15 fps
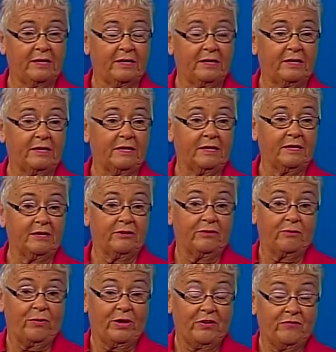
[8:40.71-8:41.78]
and they're
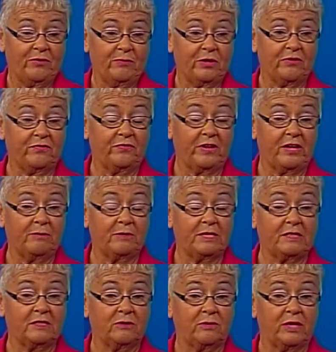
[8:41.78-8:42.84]
away from their
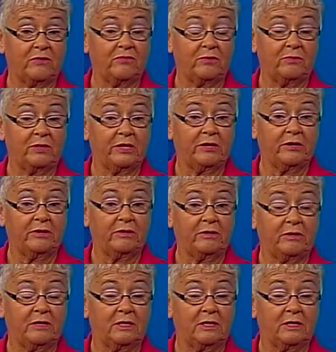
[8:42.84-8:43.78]
families, they're away from their